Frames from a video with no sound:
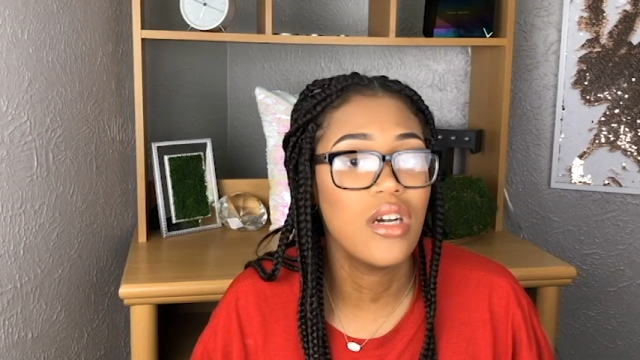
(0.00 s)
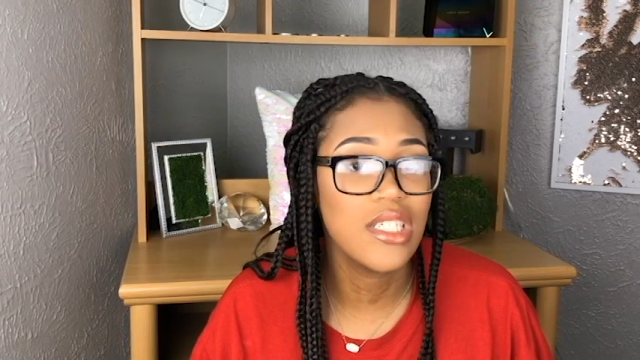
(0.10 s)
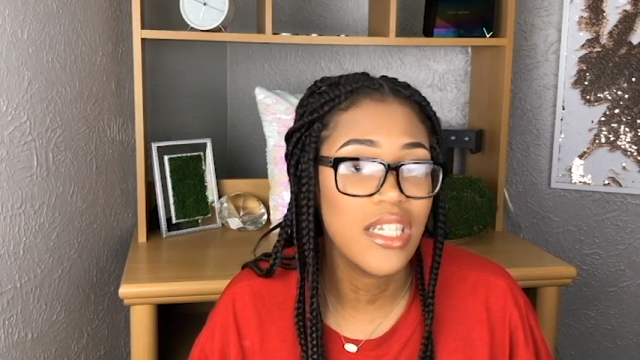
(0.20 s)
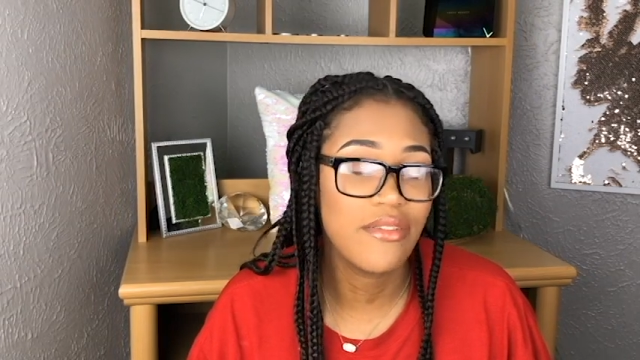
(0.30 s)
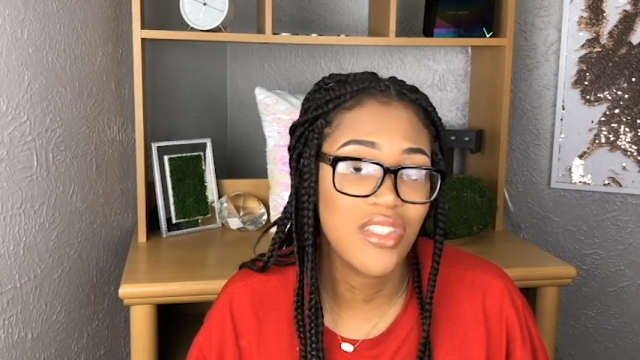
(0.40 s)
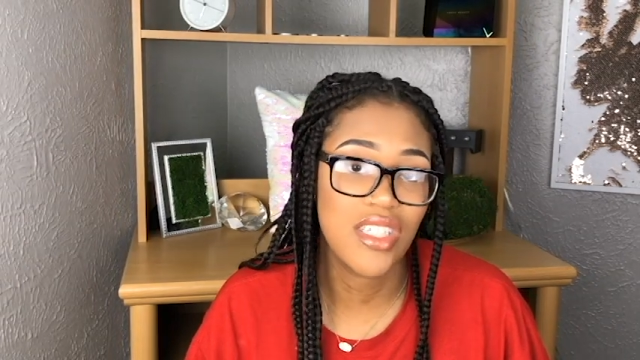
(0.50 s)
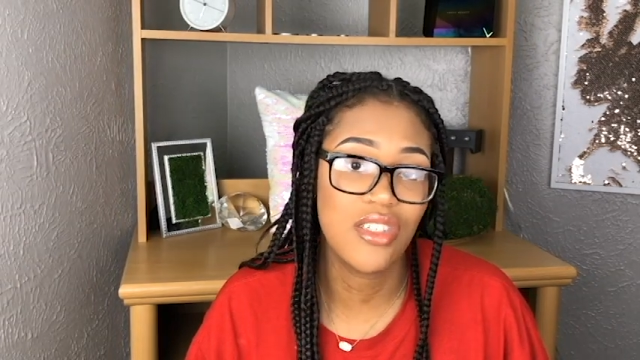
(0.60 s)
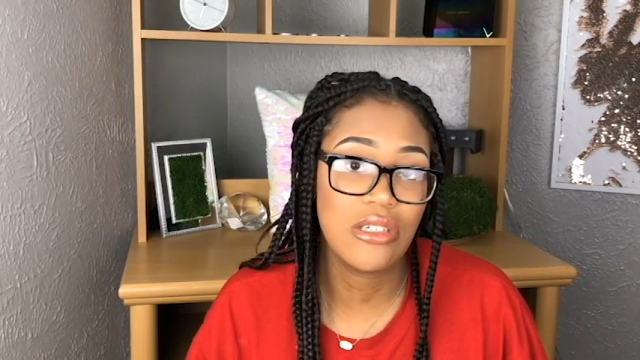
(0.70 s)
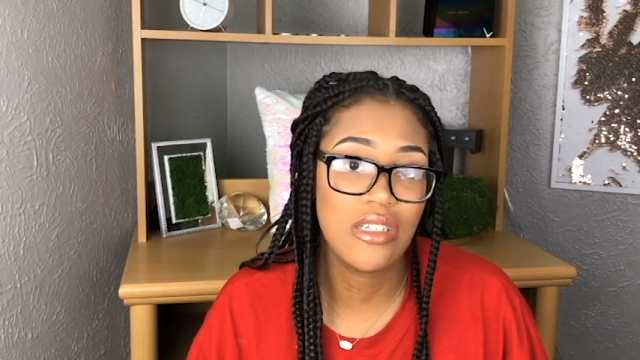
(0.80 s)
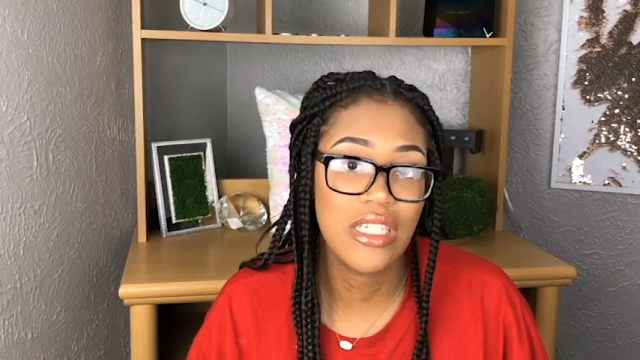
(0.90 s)
everything you
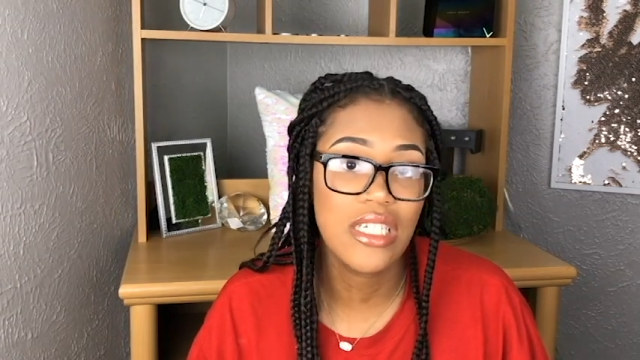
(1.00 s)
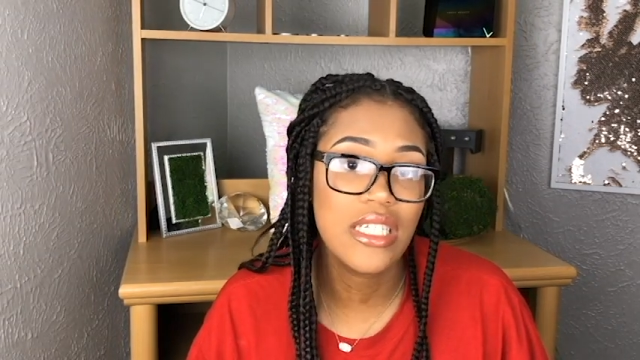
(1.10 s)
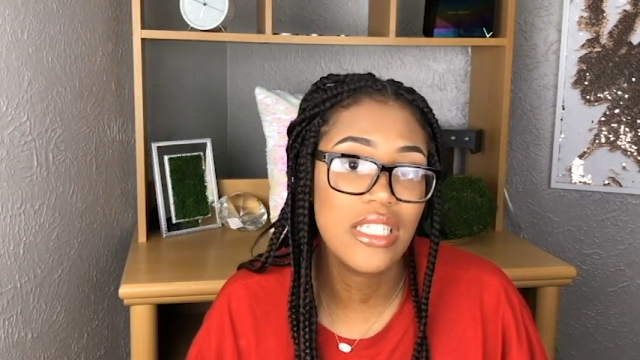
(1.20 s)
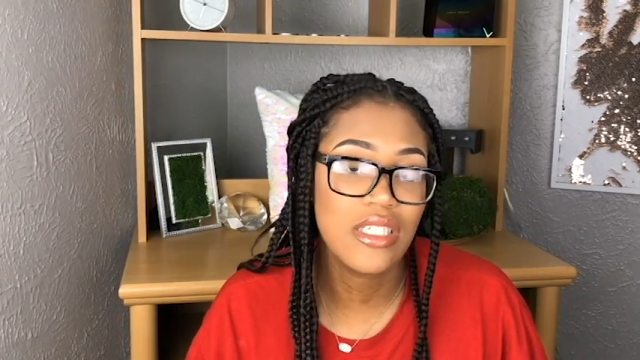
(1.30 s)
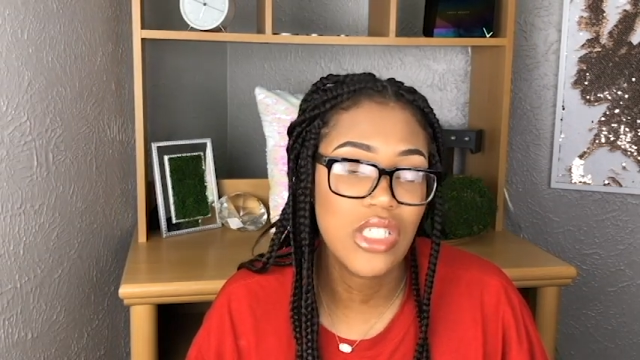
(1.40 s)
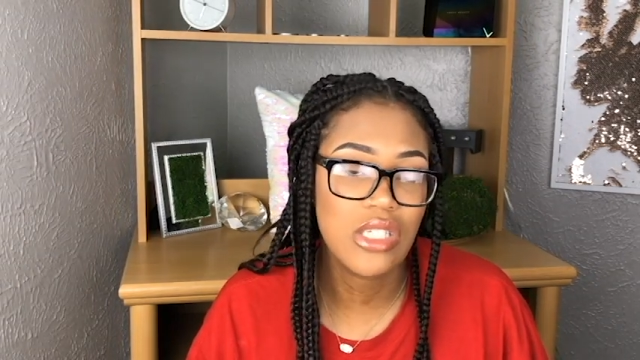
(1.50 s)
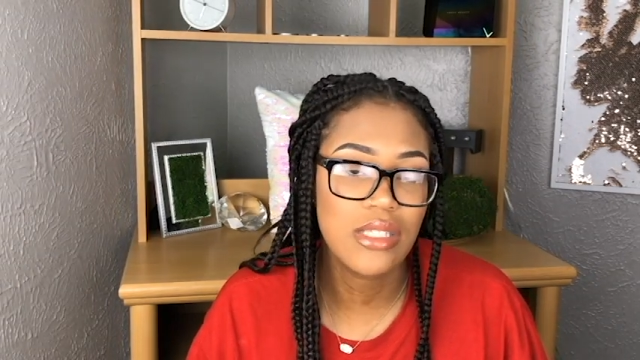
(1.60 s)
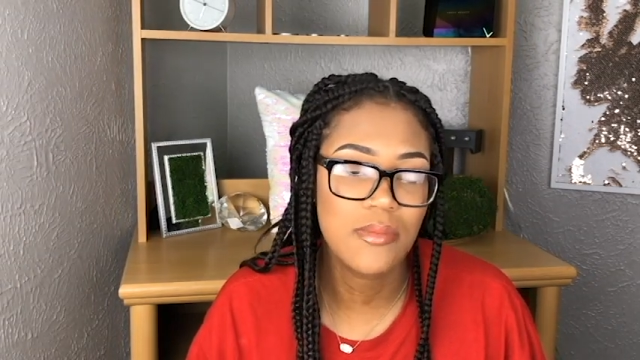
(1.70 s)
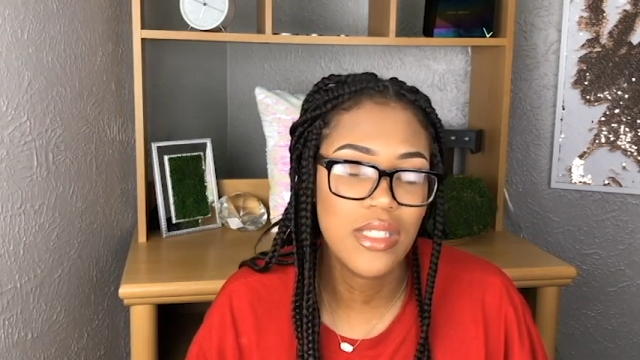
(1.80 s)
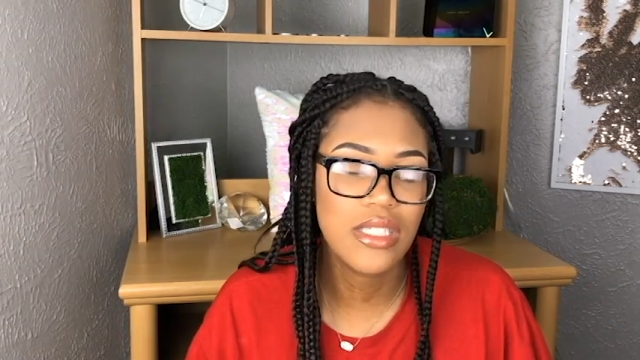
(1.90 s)
needed this
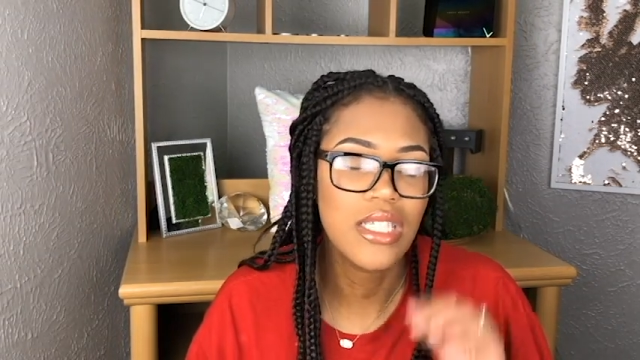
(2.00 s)
Christmas.